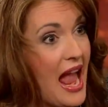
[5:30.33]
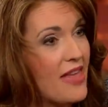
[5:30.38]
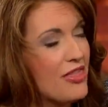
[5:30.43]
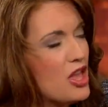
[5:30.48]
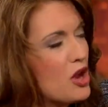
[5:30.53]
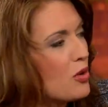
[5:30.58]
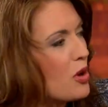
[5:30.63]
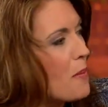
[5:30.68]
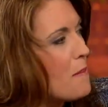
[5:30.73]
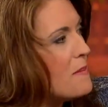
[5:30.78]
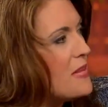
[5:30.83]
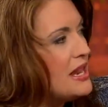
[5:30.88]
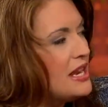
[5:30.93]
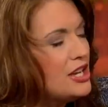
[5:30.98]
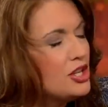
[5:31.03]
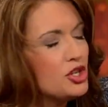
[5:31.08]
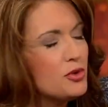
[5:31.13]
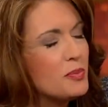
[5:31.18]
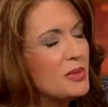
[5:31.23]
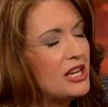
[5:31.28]
and there were
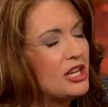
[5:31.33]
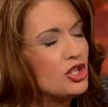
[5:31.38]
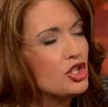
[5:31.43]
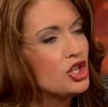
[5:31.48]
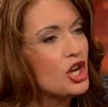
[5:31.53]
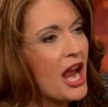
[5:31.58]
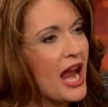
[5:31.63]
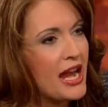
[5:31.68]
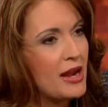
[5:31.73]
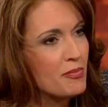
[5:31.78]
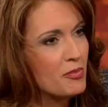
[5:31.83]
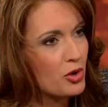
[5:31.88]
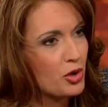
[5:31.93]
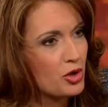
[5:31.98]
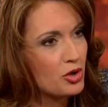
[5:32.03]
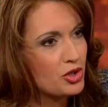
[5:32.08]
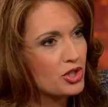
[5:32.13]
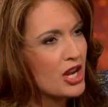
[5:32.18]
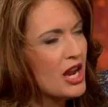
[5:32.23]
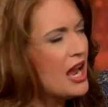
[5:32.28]
many, many
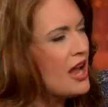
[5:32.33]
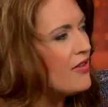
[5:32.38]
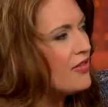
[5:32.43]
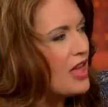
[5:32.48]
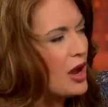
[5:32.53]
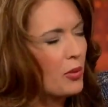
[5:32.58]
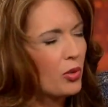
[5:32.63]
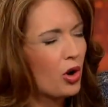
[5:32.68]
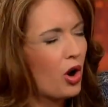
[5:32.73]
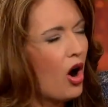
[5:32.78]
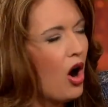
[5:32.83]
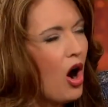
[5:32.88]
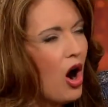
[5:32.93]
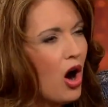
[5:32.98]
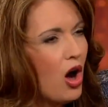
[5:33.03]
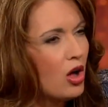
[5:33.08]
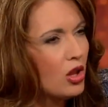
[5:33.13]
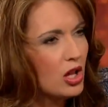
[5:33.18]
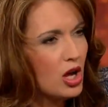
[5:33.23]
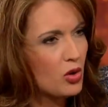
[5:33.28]
chambers that were
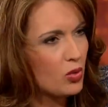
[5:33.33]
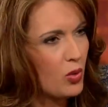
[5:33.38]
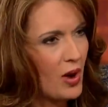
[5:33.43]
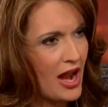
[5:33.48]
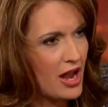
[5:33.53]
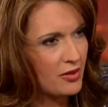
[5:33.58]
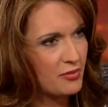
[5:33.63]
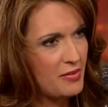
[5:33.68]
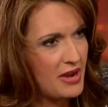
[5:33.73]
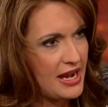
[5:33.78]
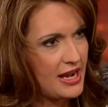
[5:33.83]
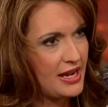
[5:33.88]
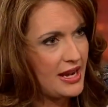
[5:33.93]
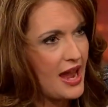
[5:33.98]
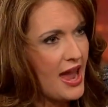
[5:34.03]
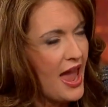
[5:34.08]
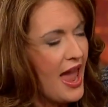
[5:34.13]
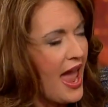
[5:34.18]
all around me.